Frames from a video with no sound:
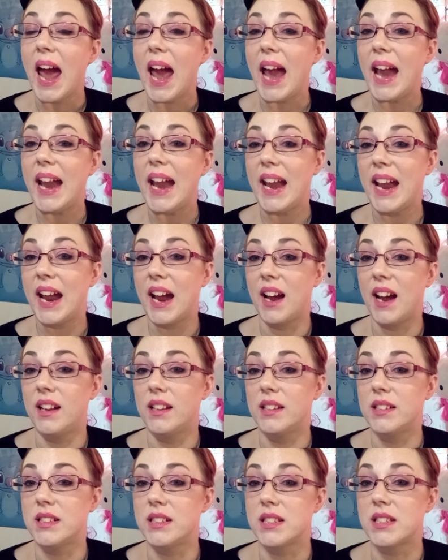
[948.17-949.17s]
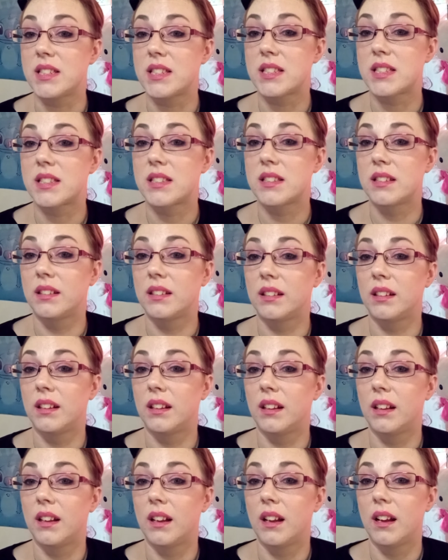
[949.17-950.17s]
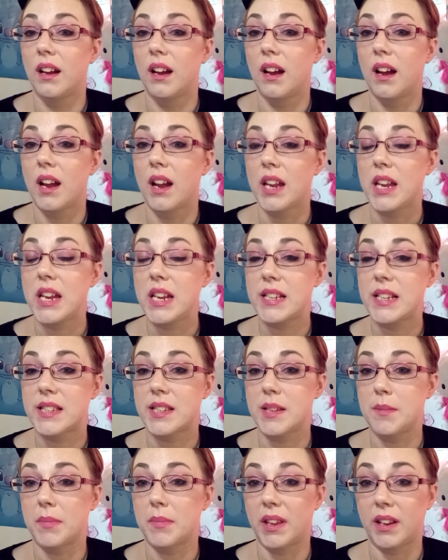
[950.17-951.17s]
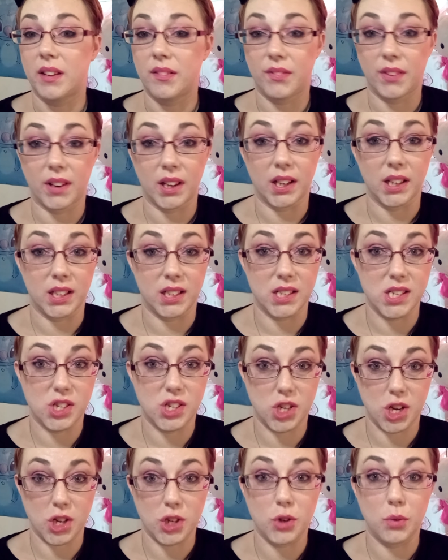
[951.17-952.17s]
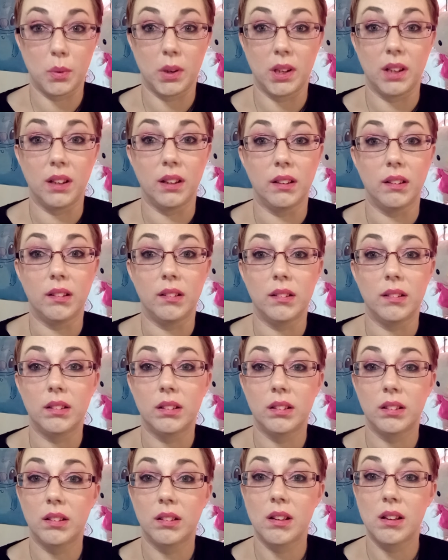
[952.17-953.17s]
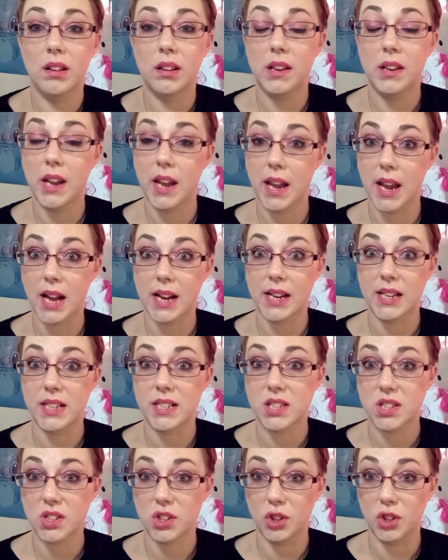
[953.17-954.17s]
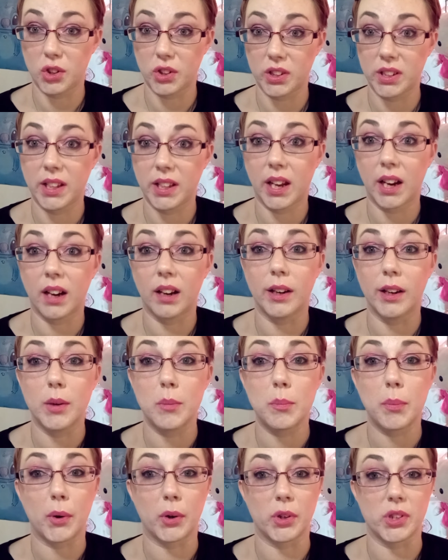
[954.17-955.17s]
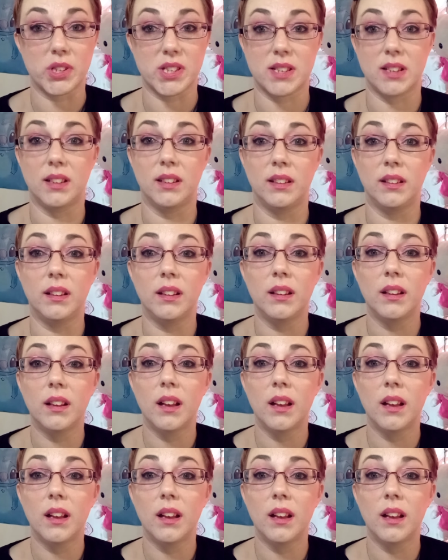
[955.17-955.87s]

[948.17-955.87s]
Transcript: And he seemed like a very genuine, nice, good, caring person.